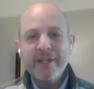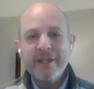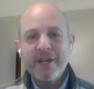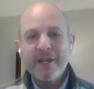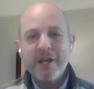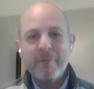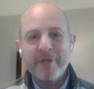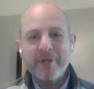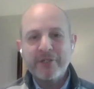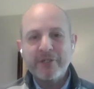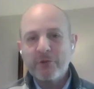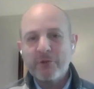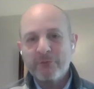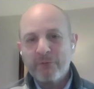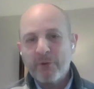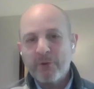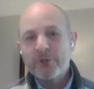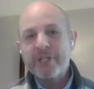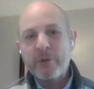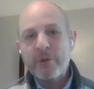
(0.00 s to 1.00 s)
And so the
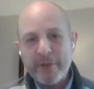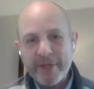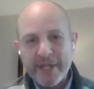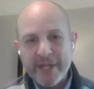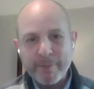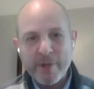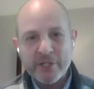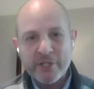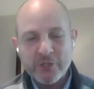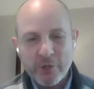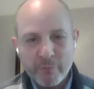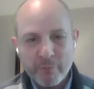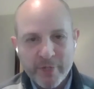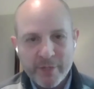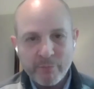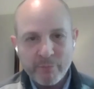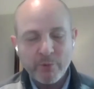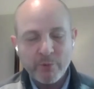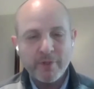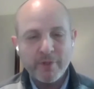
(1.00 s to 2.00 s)
first thing we think about is our
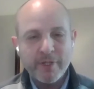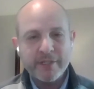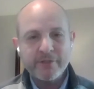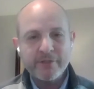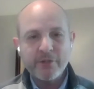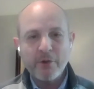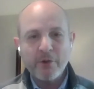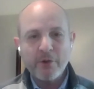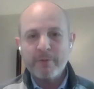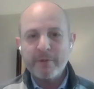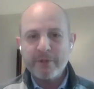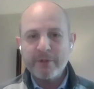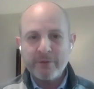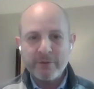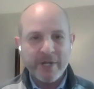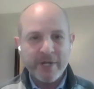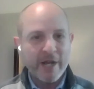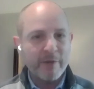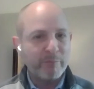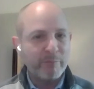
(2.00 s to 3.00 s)
people. And so
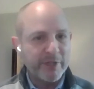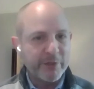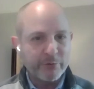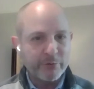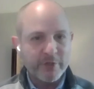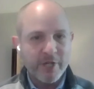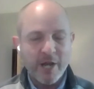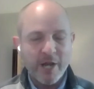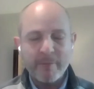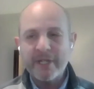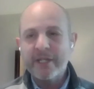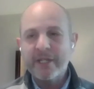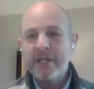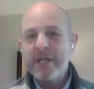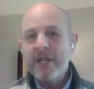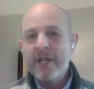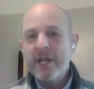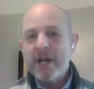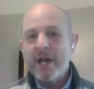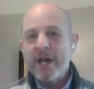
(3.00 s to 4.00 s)
you got blizzard coming,
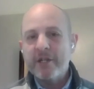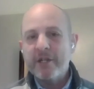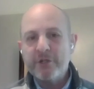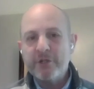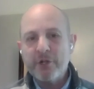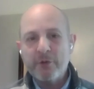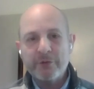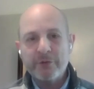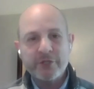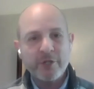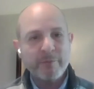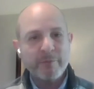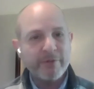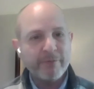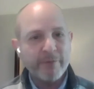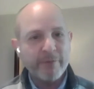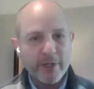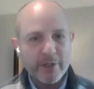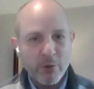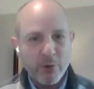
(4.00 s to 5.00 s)
there's going to be
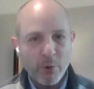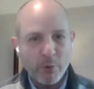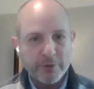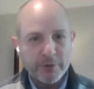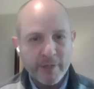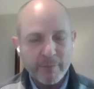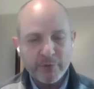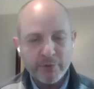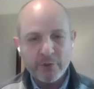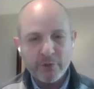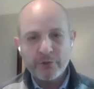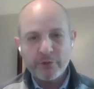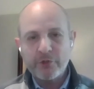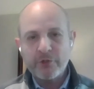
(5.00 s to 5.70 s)
very cold temperatures.